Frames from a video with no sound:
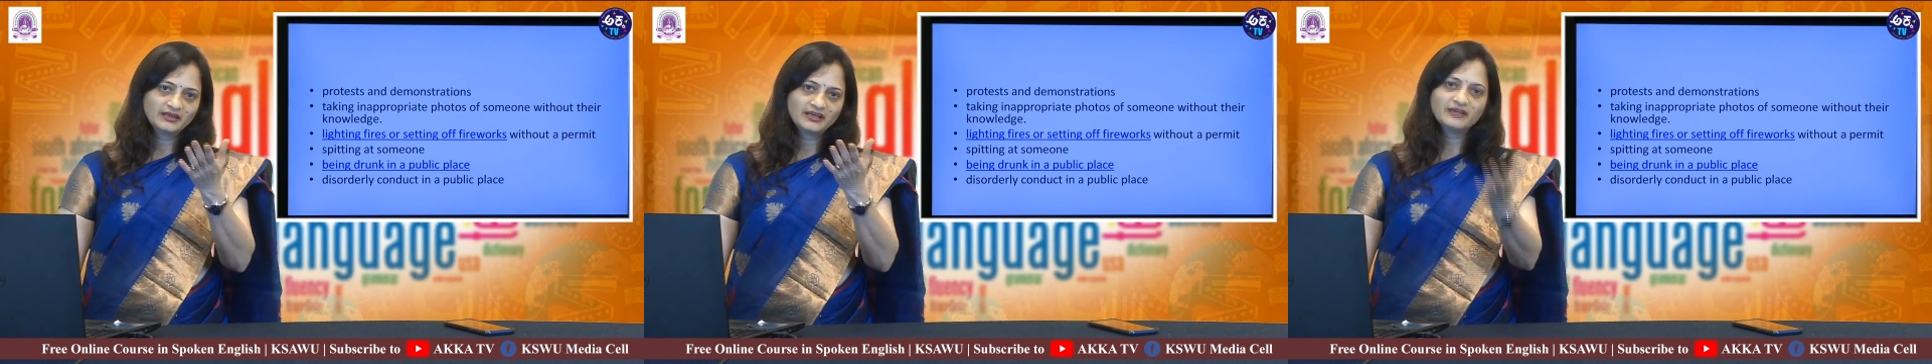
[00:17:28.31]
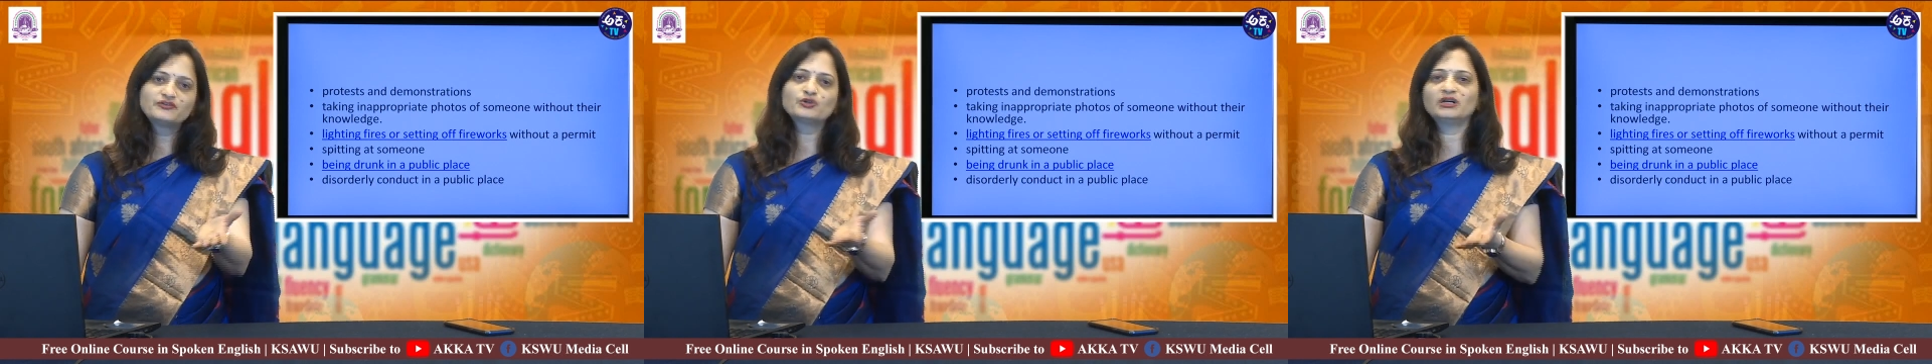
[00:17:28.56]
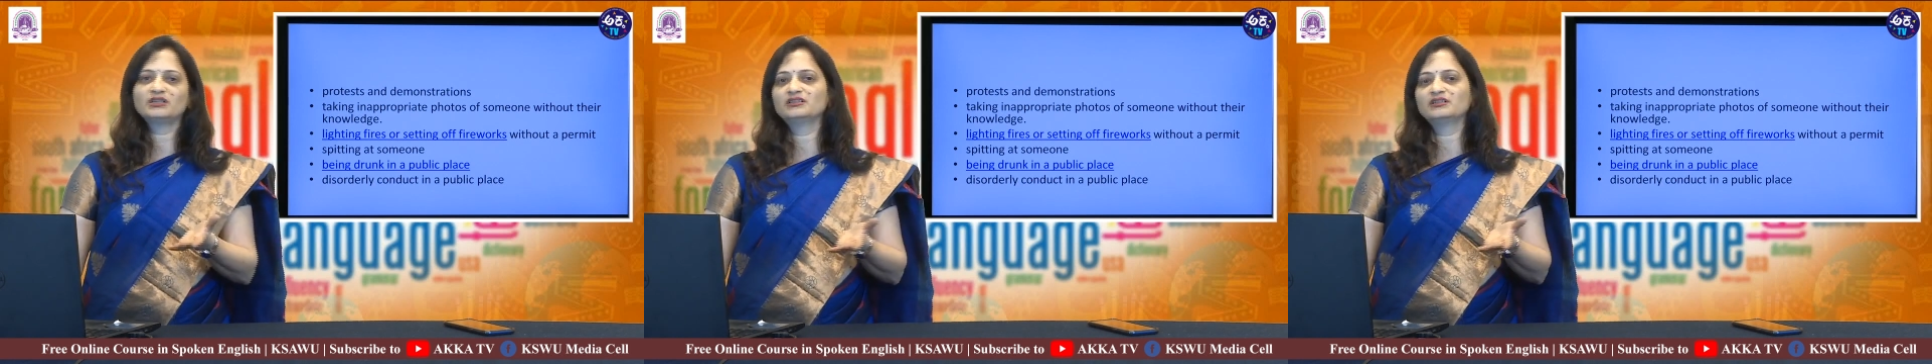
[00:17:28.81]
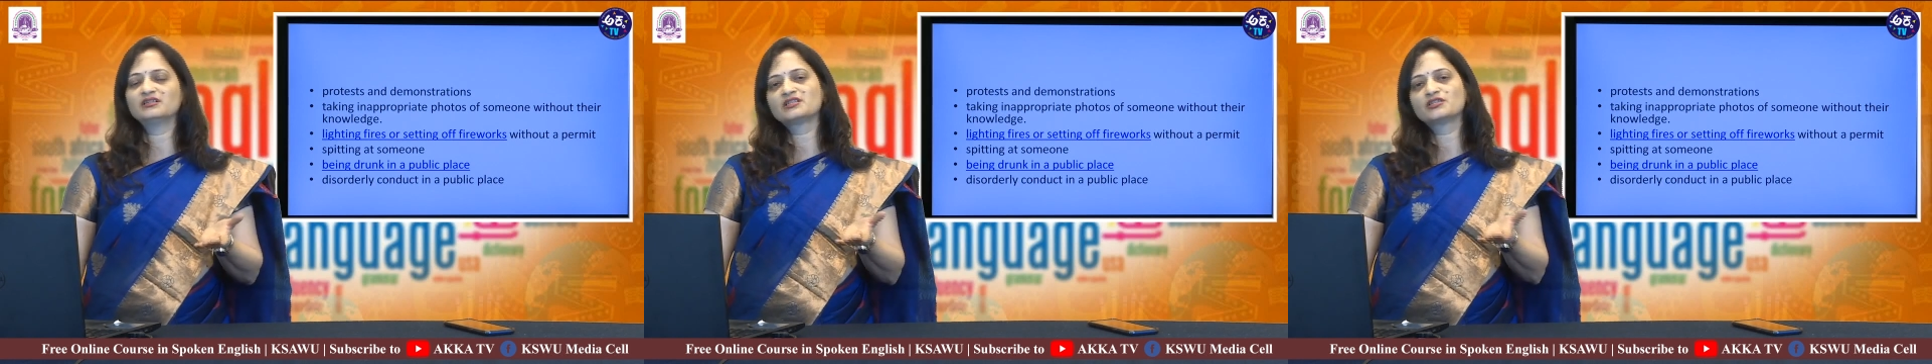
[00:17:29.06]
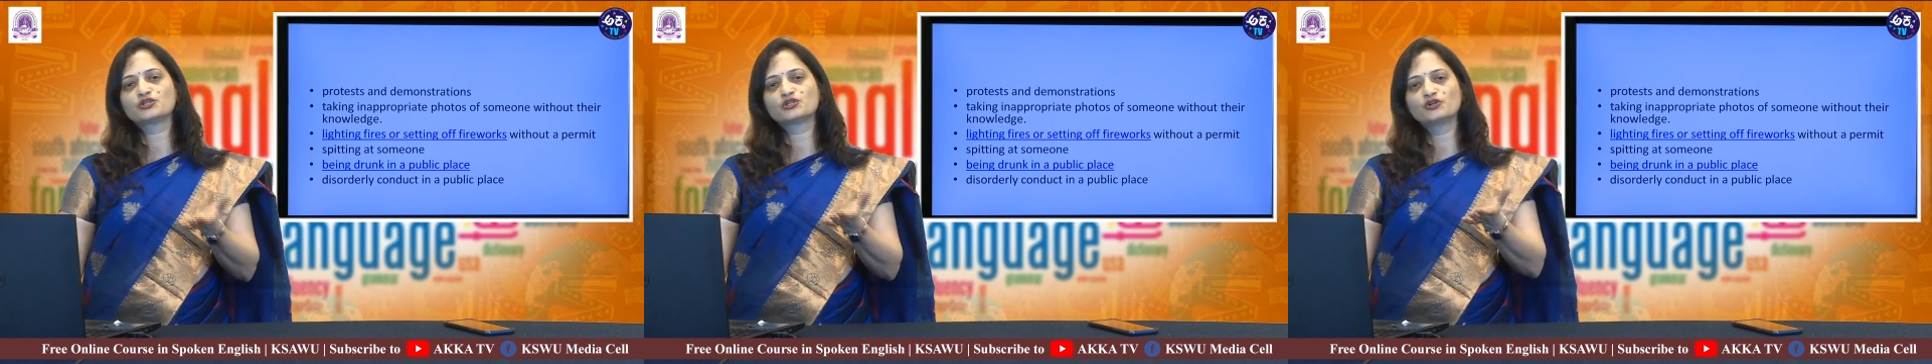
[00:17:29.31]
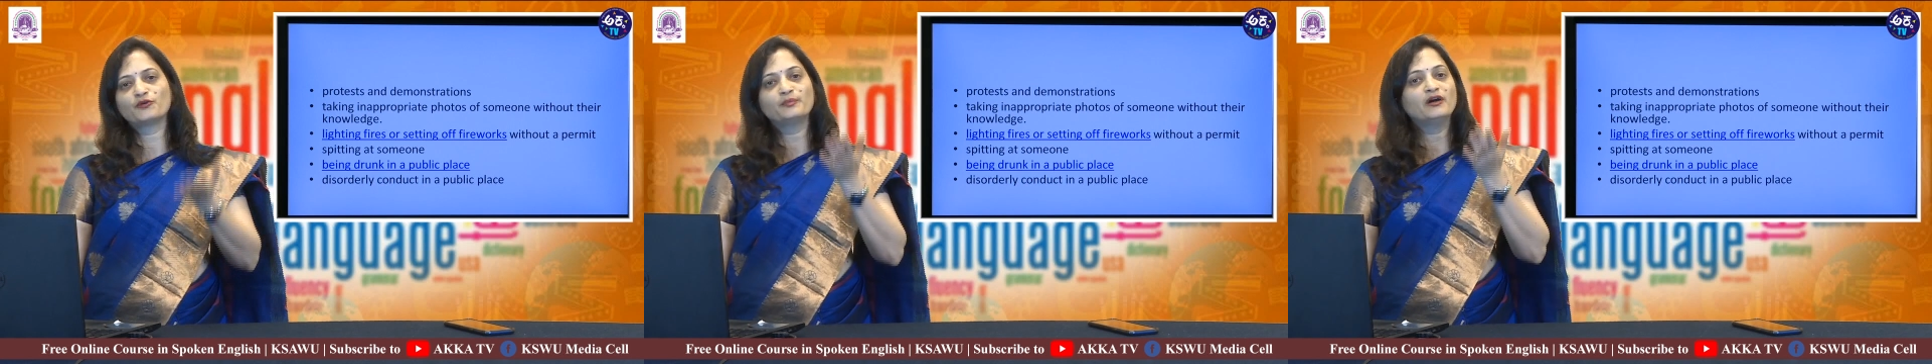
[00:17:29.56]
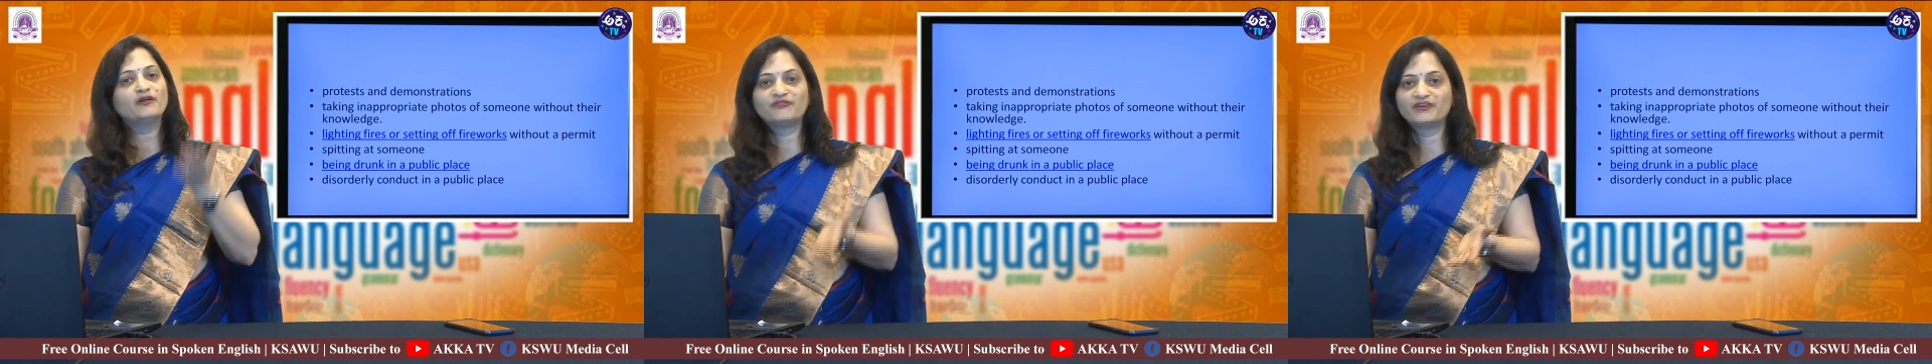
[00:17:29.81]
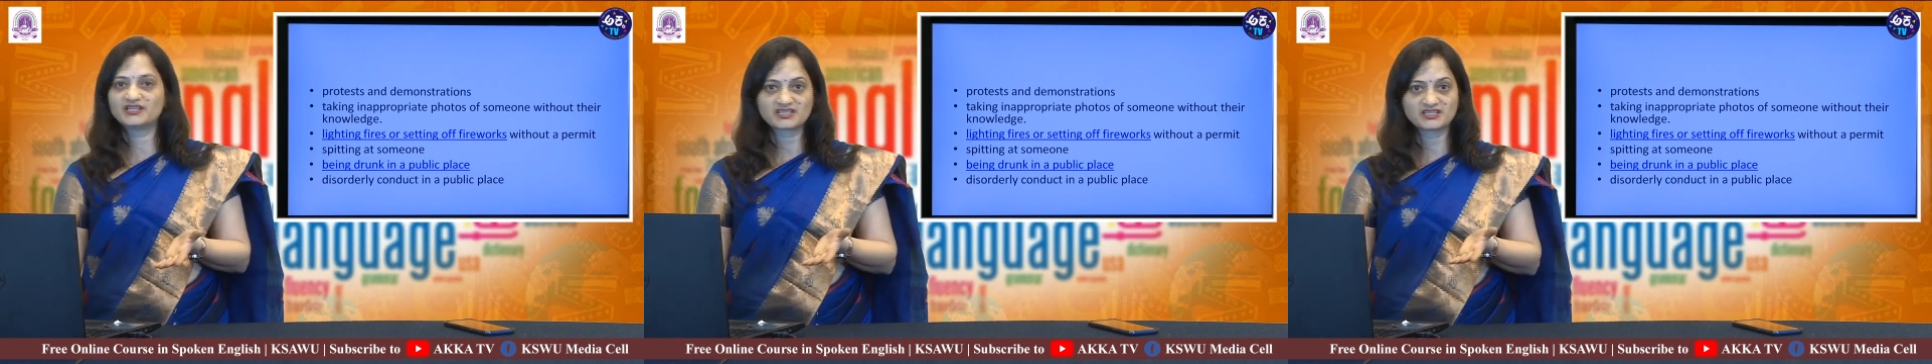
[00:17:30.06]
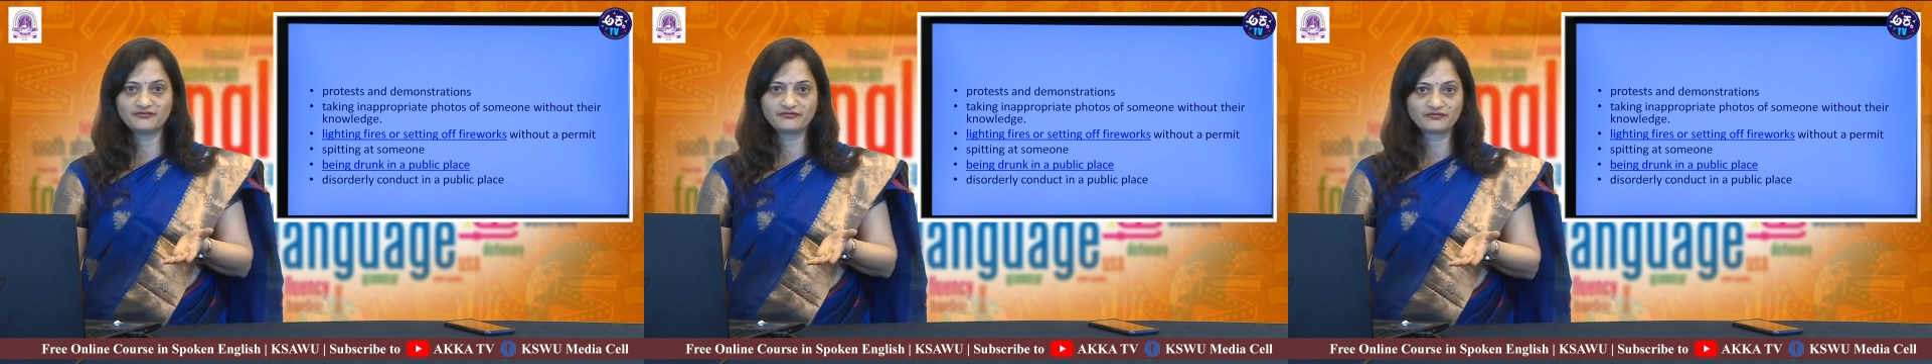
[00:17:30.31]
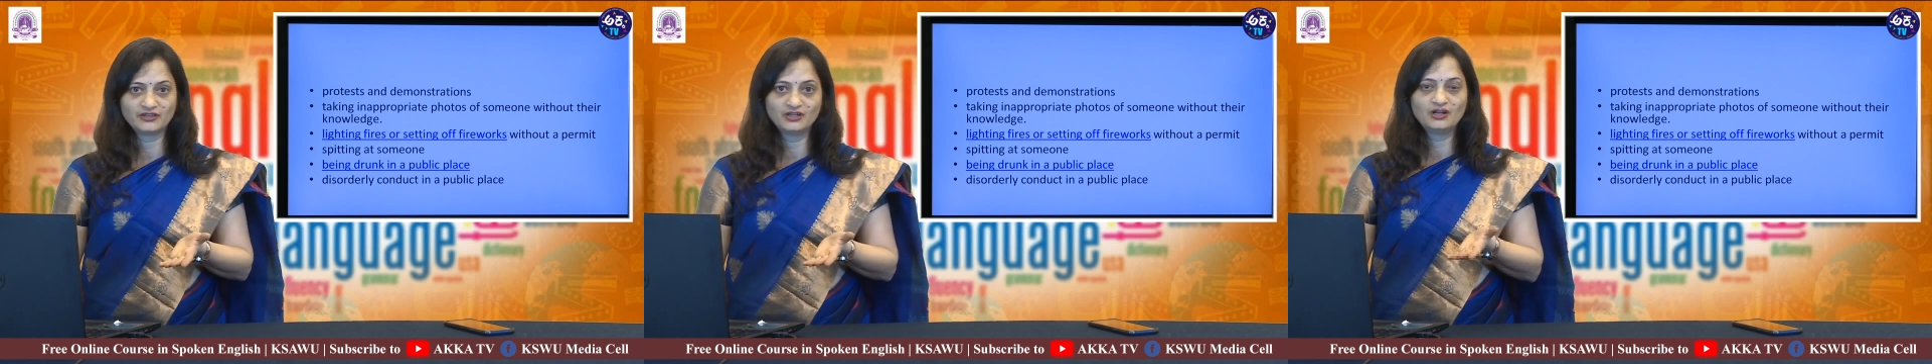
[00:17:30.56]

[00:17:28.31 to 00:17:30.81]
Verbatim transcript: give to others, it should not be offensive.